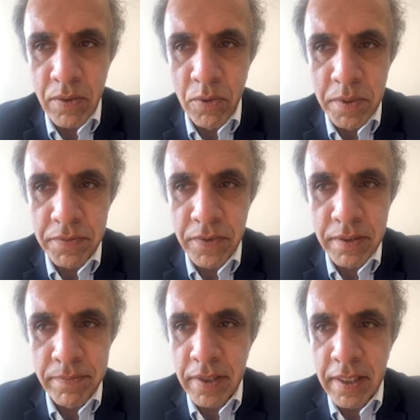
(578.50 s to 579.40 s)
almost
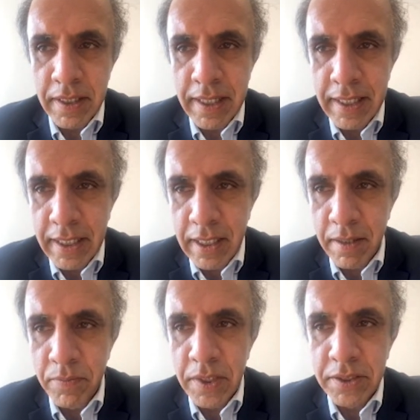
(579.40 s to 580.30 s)
for an
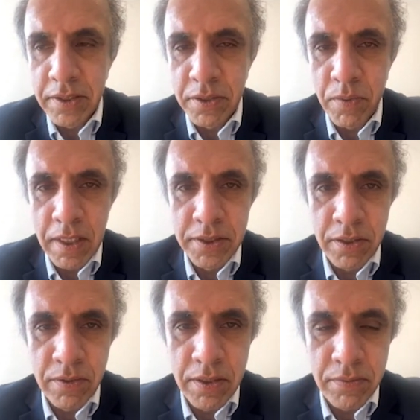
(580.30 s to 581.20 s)
income reason as well
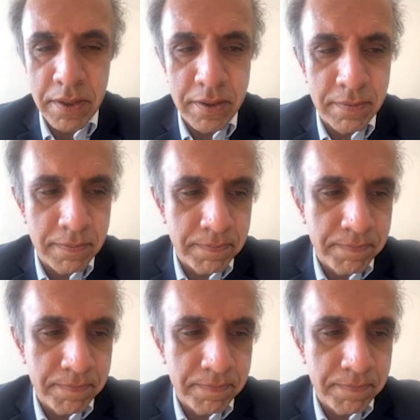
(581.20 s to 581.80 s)
as a growth reason.